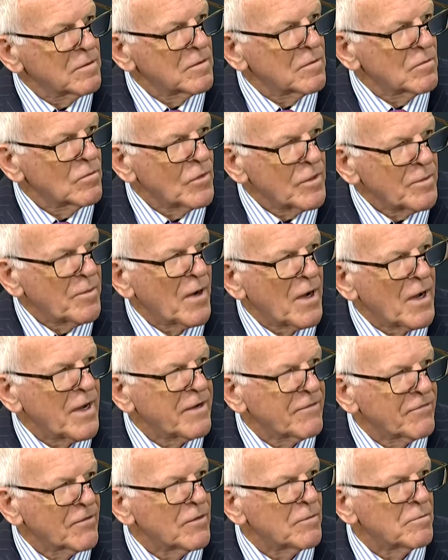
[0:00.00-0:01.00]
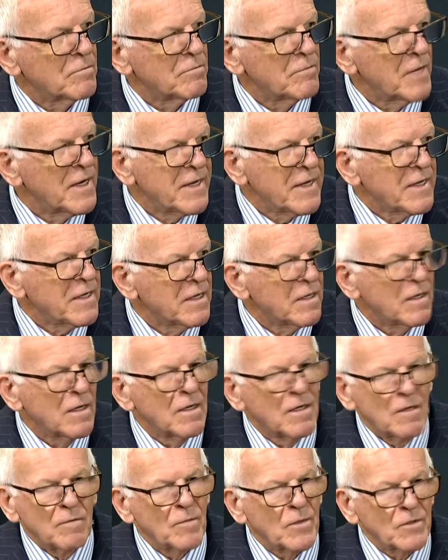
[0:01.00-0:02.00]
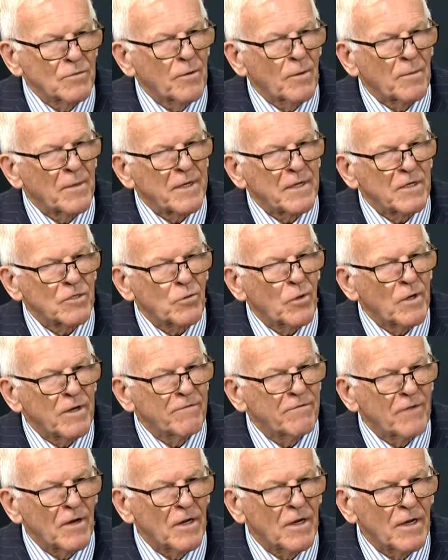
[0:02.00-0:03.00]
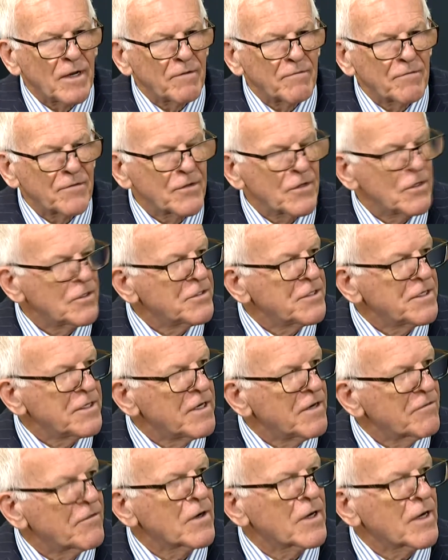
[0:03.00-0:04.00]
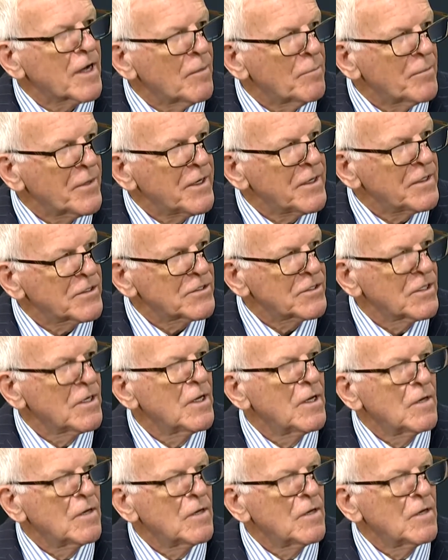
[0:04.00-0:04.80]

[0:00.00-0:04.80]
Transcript: We buy from most probably 25, 30 different companies.